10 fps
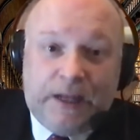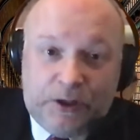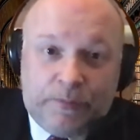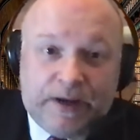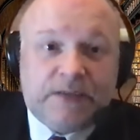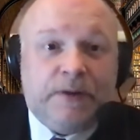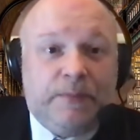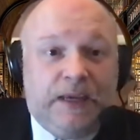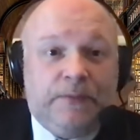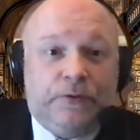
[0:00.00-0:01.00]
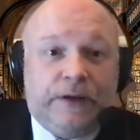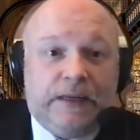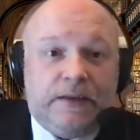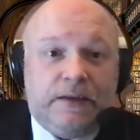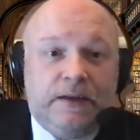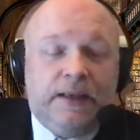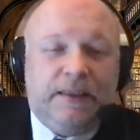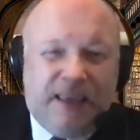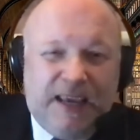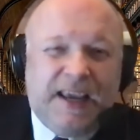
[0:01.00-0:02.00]
But I'll go back to my main point.
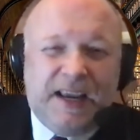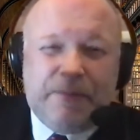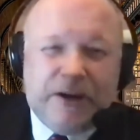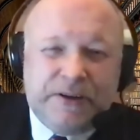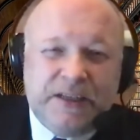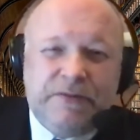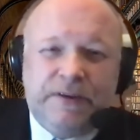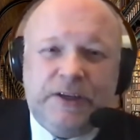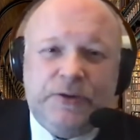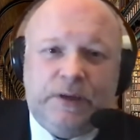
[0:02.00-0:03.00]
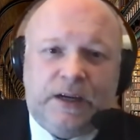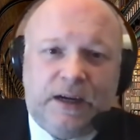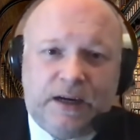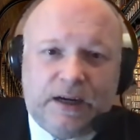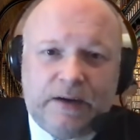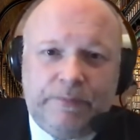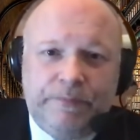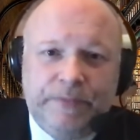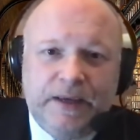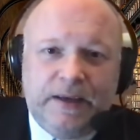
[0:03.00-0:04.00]
Thinking about individual
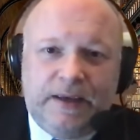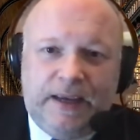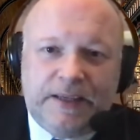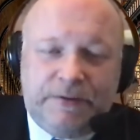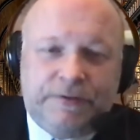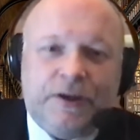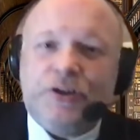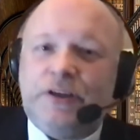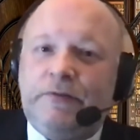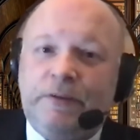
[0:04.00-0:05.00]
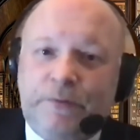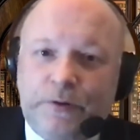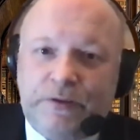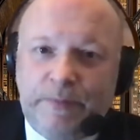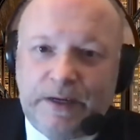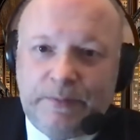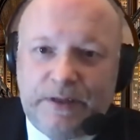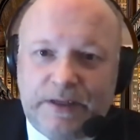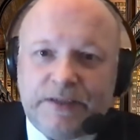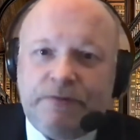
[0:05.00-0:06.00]
harm is a function of the 4th
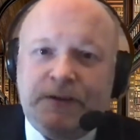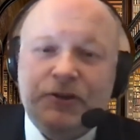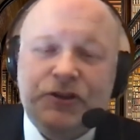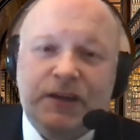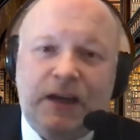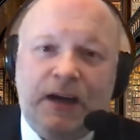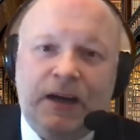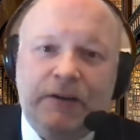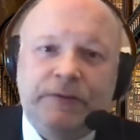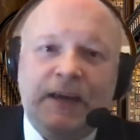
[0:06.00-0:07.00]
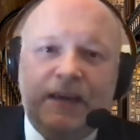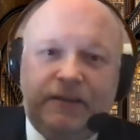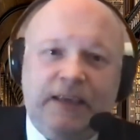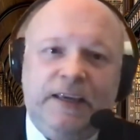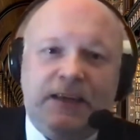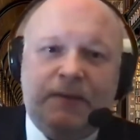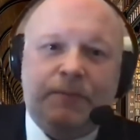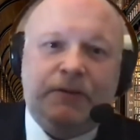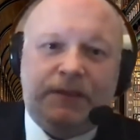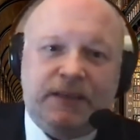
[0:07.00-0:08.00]
Amendment. It's a function of thinking
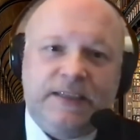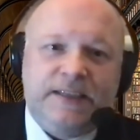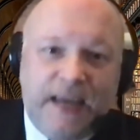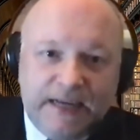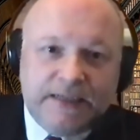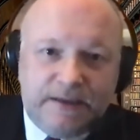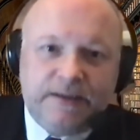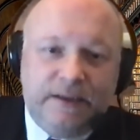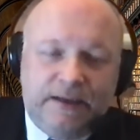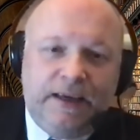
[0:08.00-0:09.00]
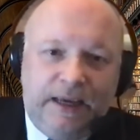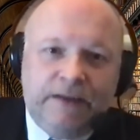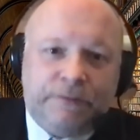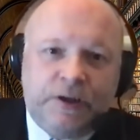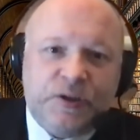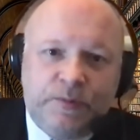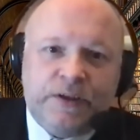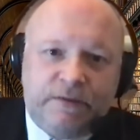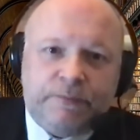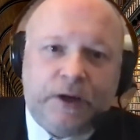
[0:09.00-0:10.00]
about the state
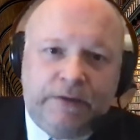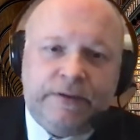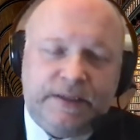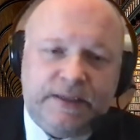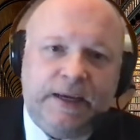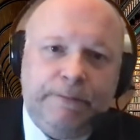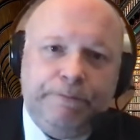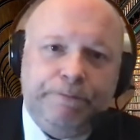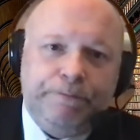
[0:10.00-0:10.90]
infringement of privacy.